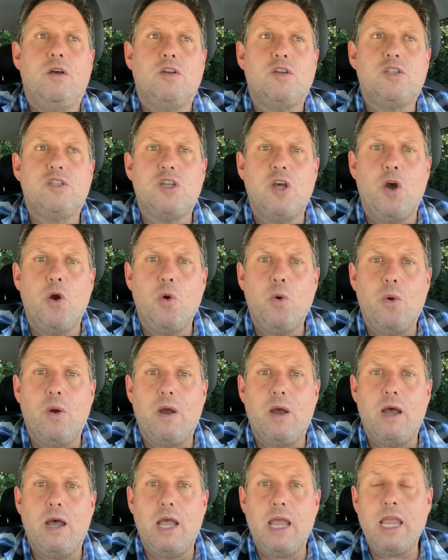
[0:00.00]
So,
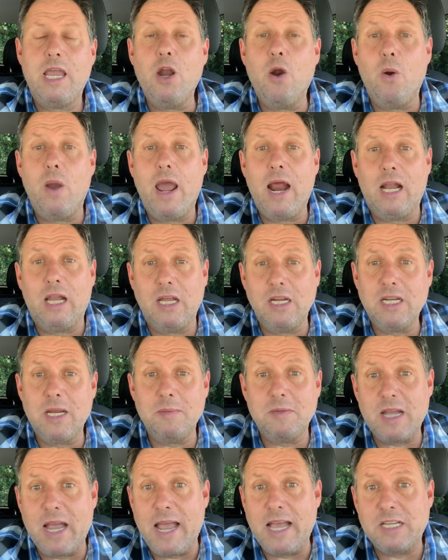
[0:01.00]
and a lot of
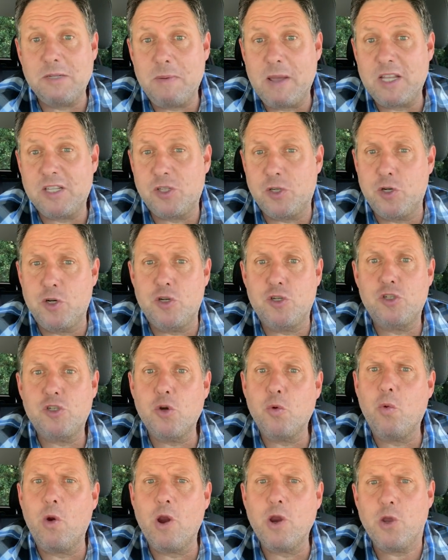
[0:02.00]
times I ask passengers,
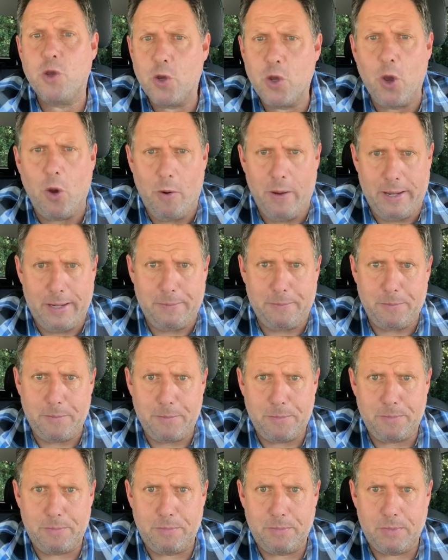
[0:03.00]
so where are you going?
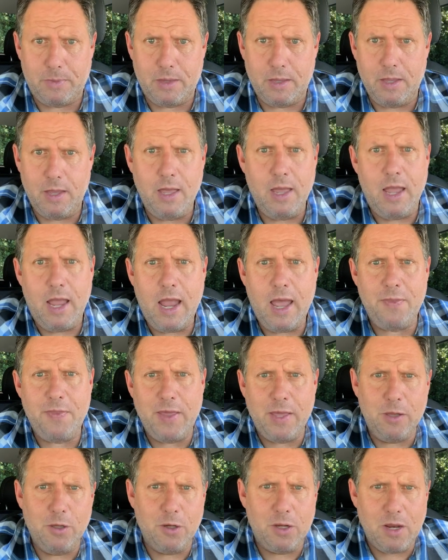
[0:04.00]
And
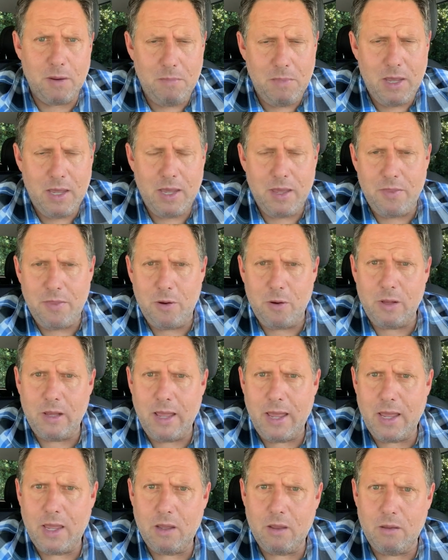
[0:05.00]
they look at me and they're
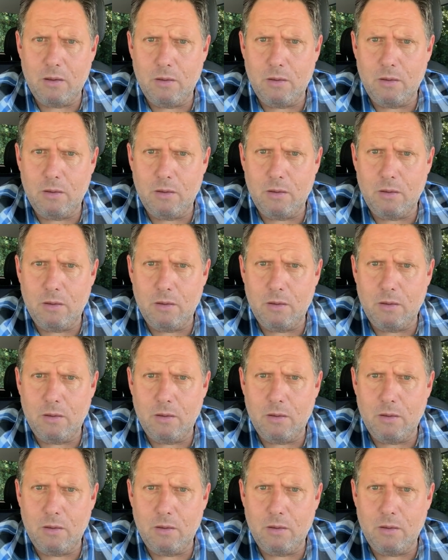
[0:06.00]
like,